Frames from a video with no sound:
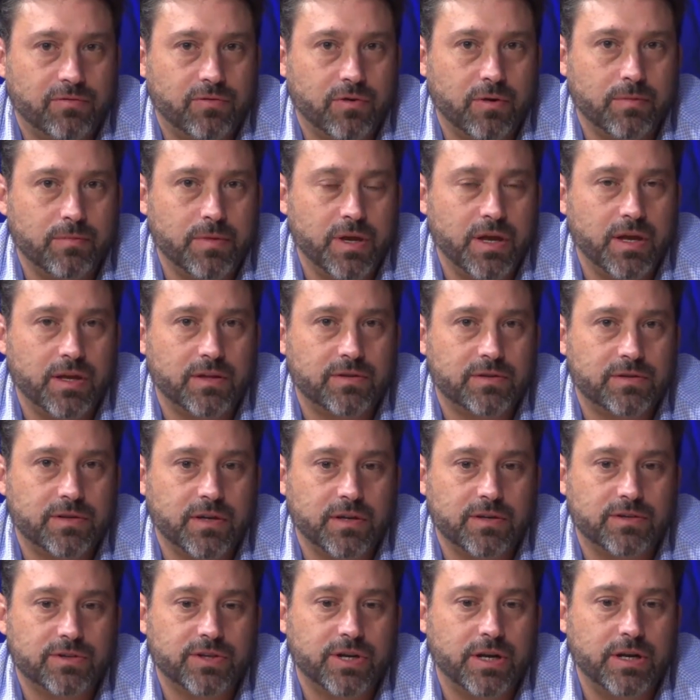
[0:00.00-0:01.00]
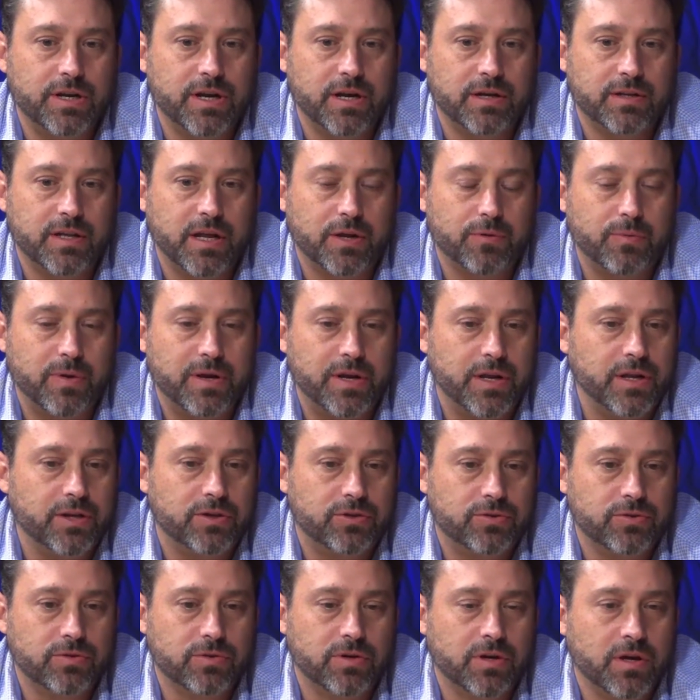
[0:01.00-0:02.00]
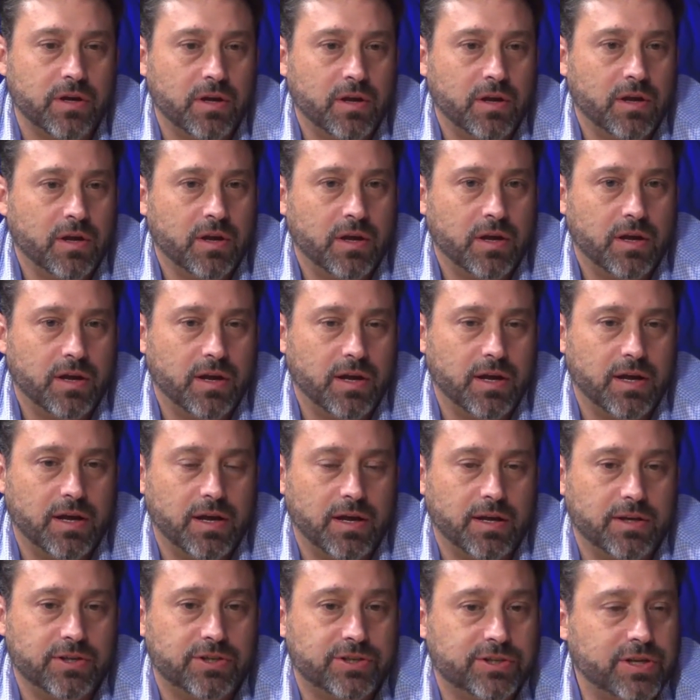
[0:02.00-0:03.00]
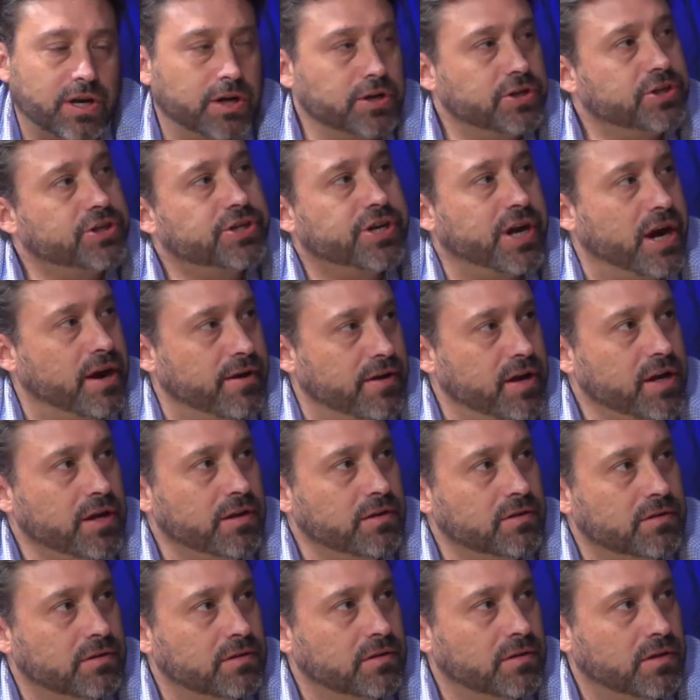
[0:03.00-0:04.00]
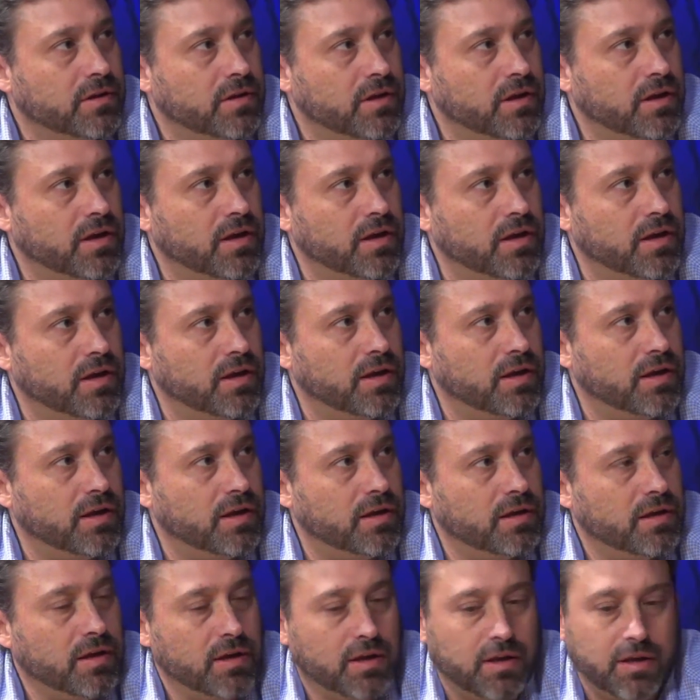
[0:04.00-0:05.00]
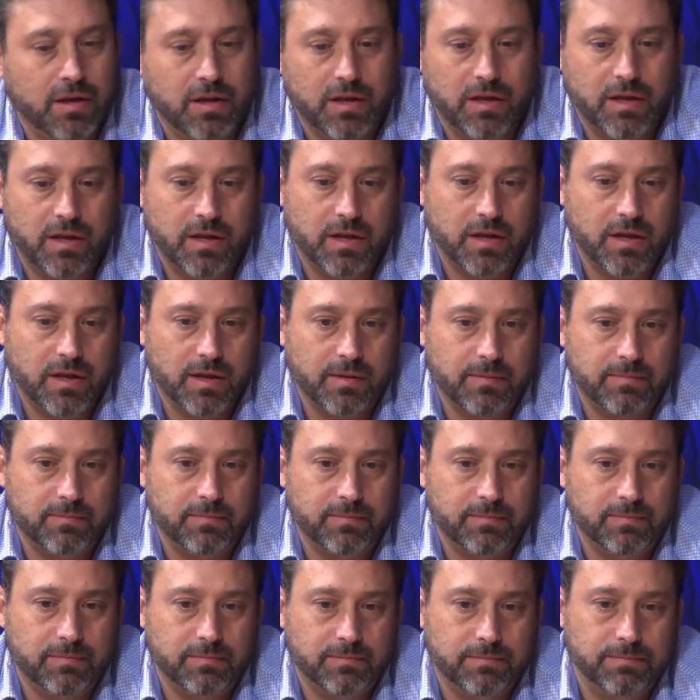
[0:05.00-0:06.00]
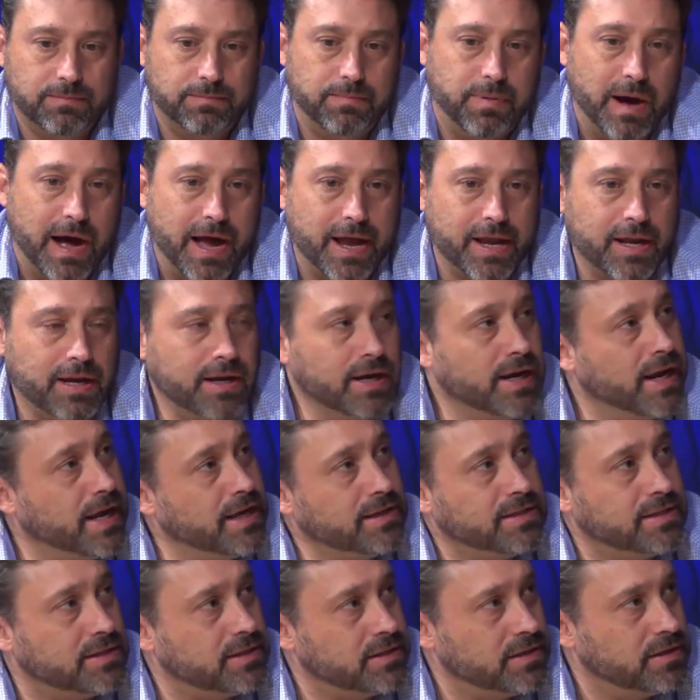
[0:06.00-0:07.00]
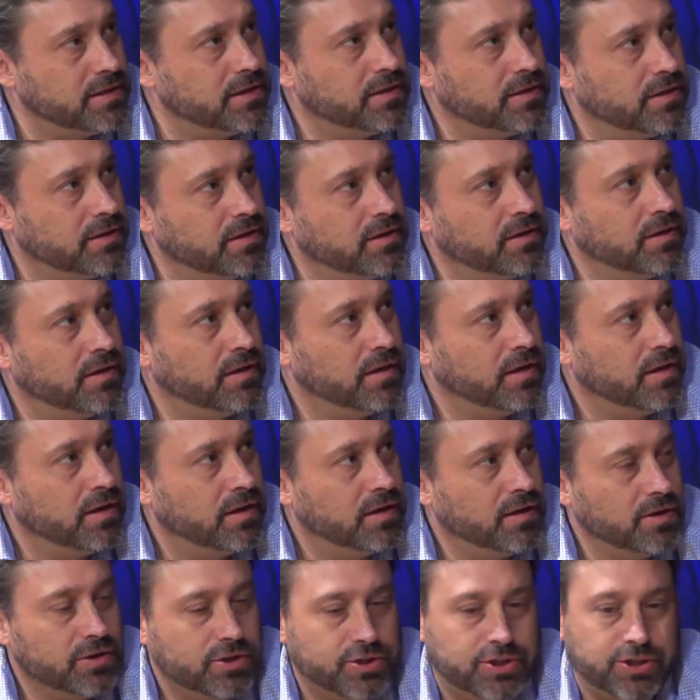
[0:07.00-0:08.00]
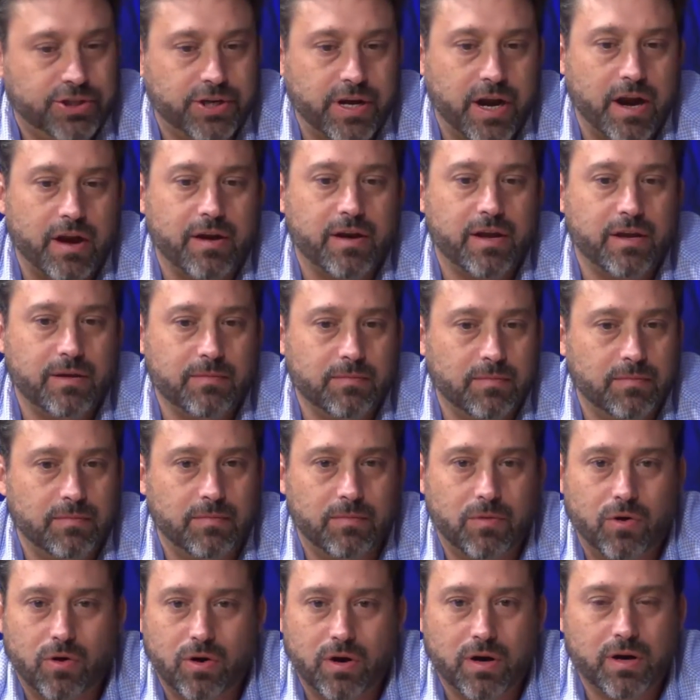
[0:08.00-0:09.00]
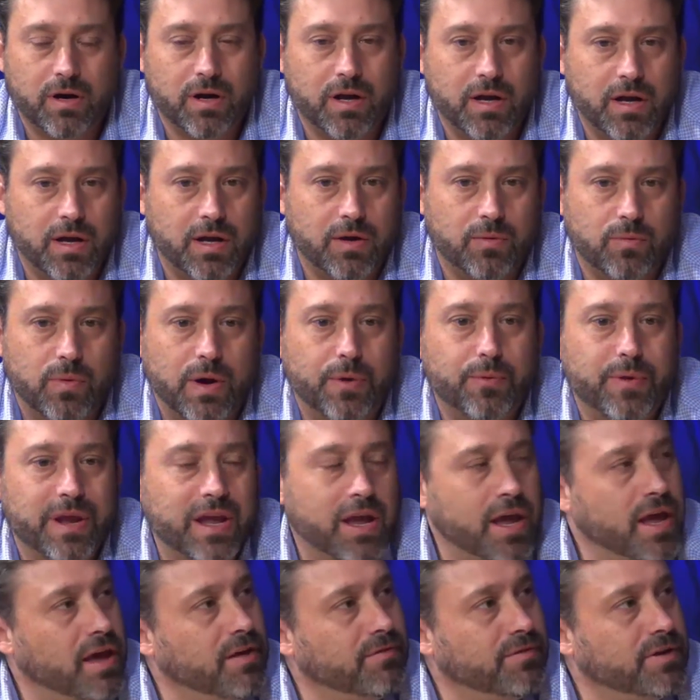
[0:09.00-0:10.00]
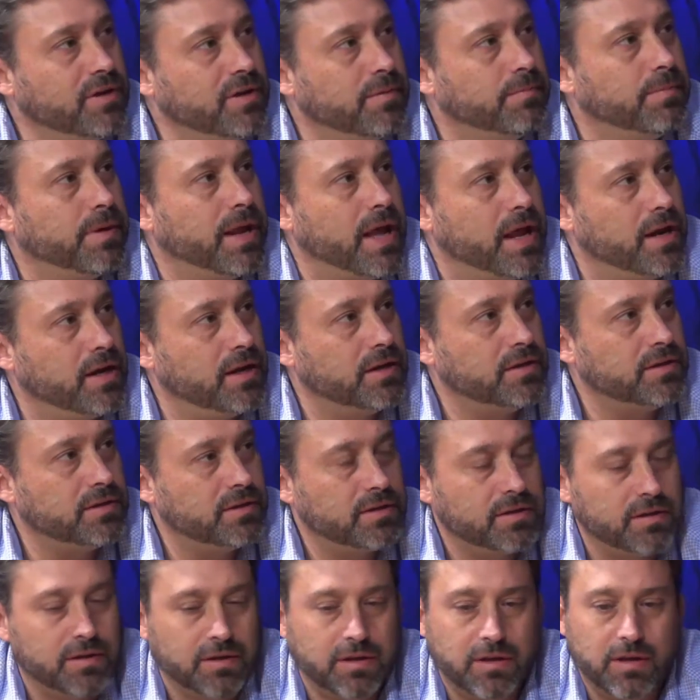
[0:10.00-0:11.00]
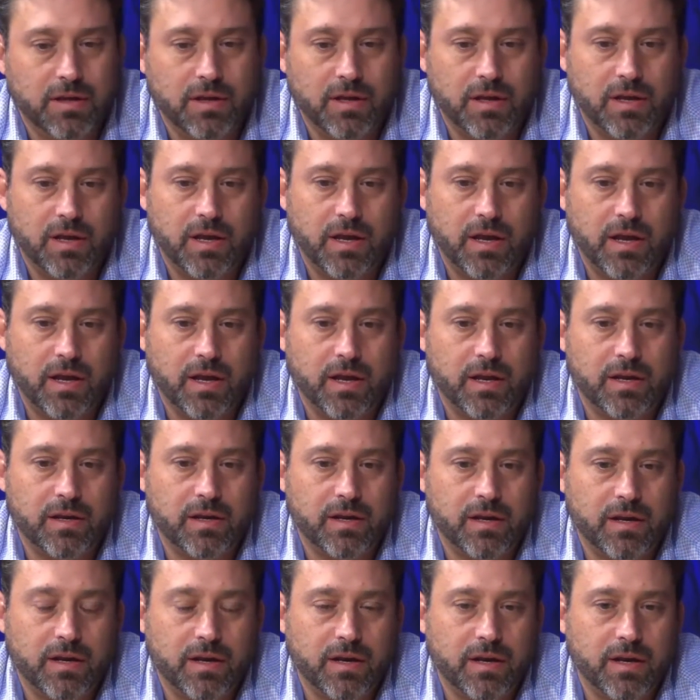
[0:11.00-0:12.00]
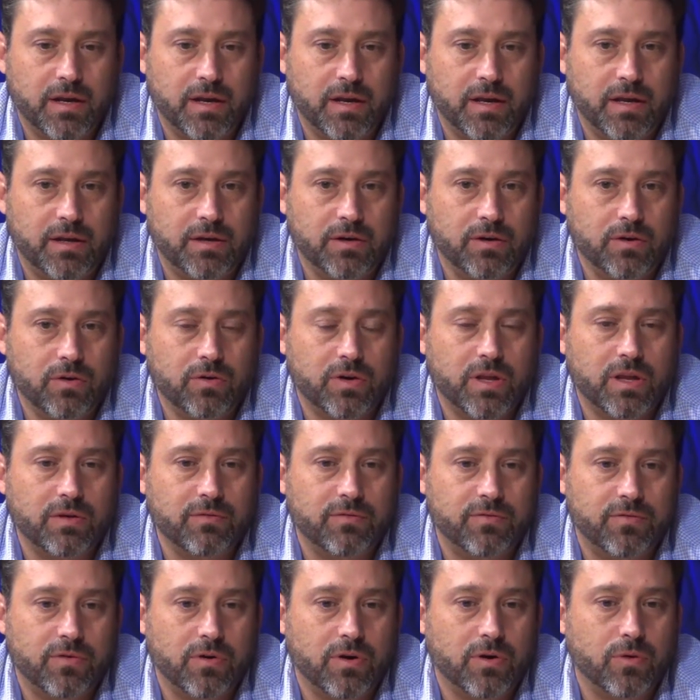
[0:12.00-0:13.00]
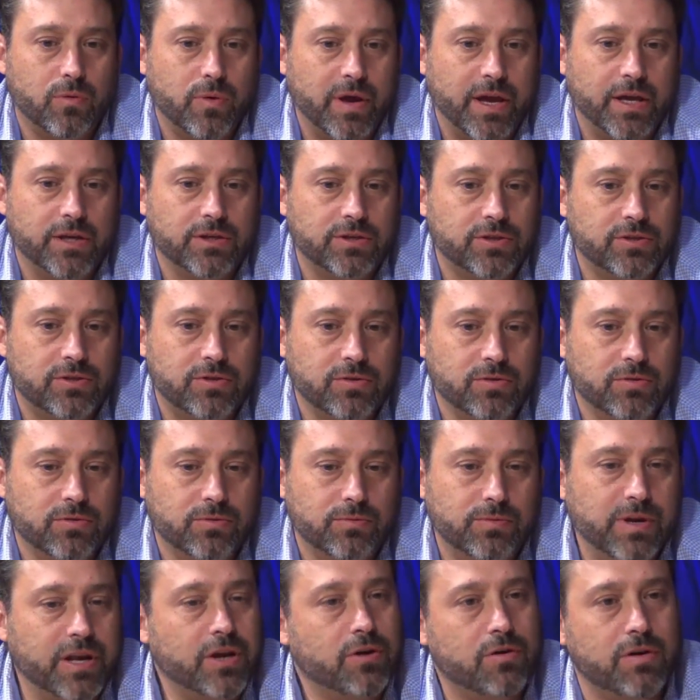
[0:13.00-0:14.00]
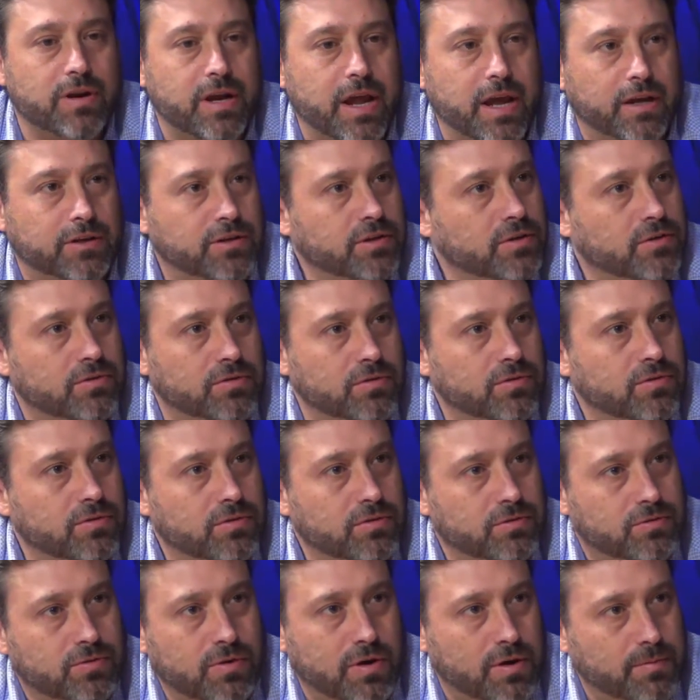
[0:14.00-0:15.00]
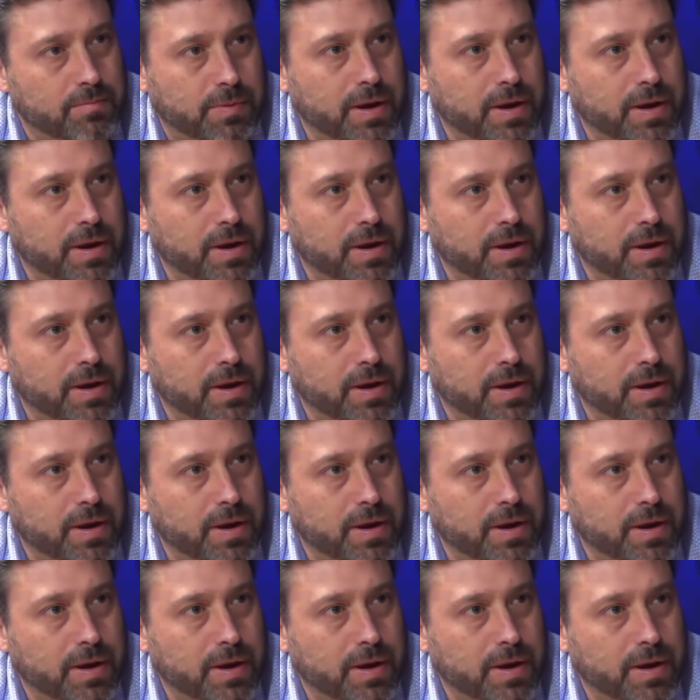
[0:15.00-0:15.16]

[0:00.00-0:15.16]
for me, it's, it's clear that we need to uh, start sharing, buying less sharing more uh, what we have in the planet and, uh, and looking for ways to reconnect to, to our